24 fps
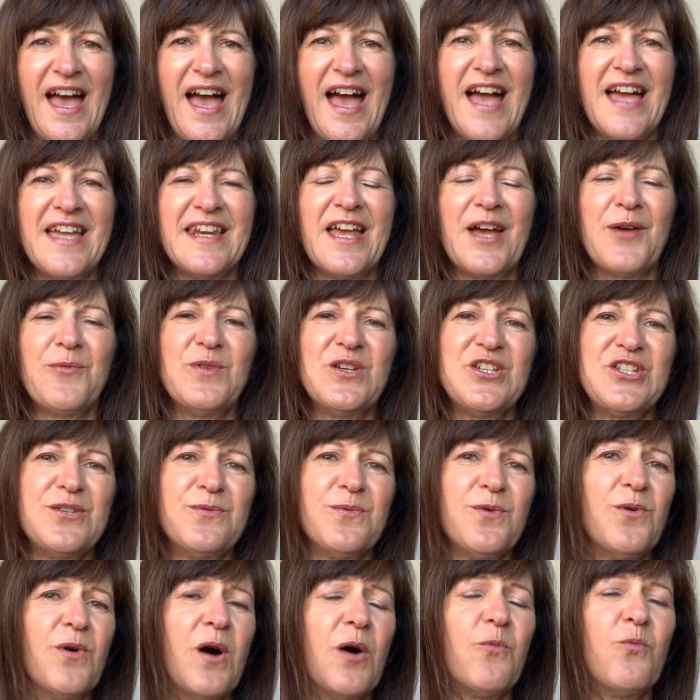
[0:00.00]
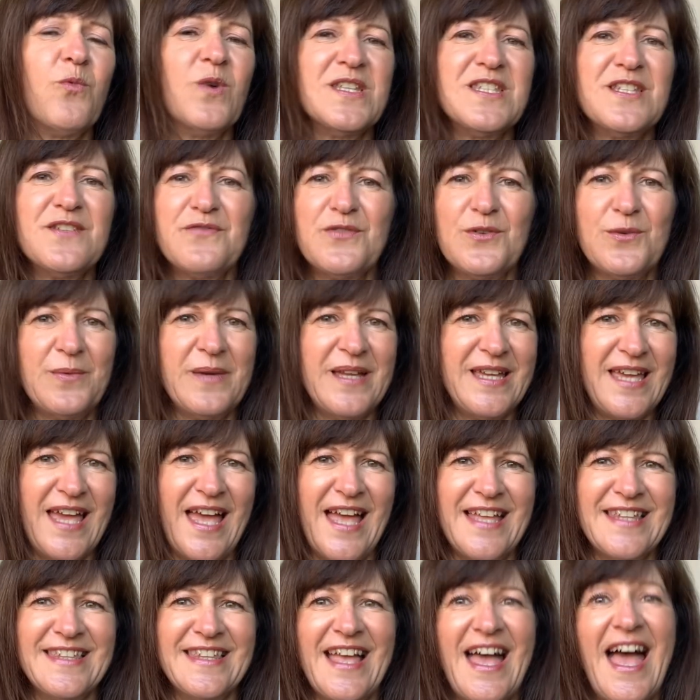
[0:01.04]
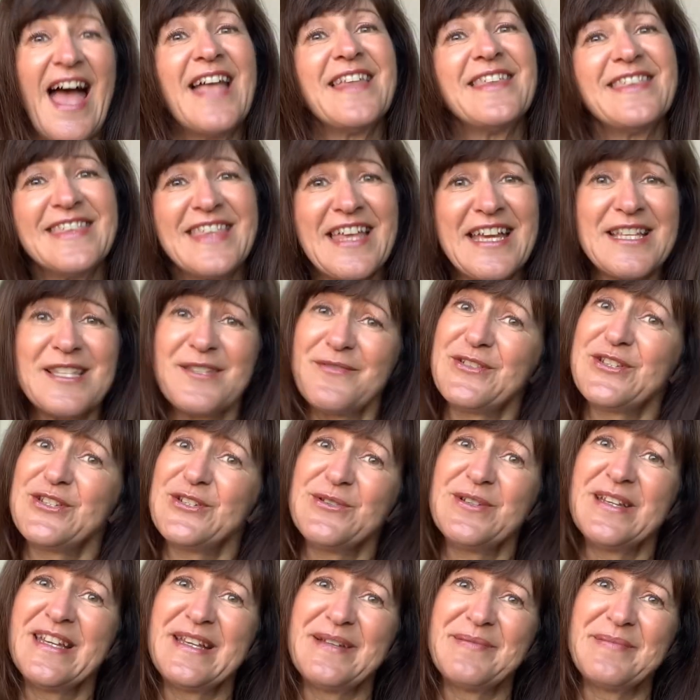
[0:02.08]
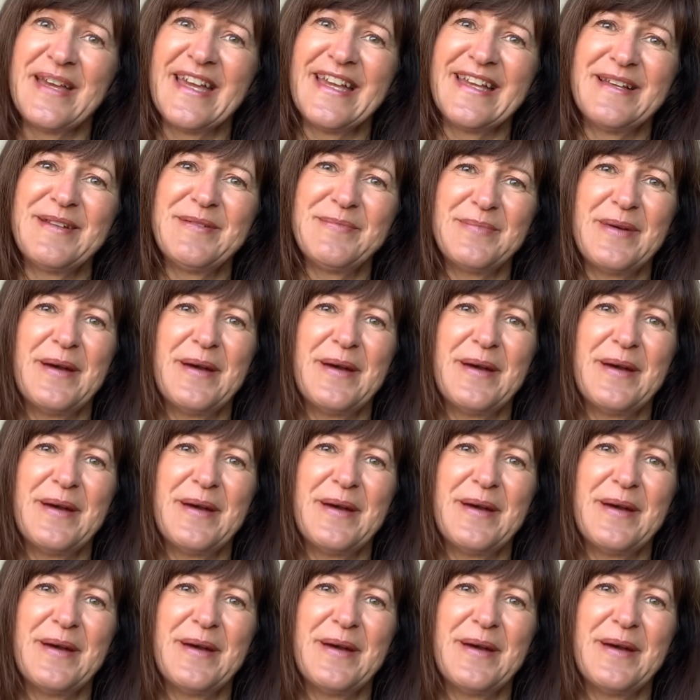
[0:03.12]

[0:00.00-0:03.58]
And I wish you all a wonderful weekend. And thanks for joining me.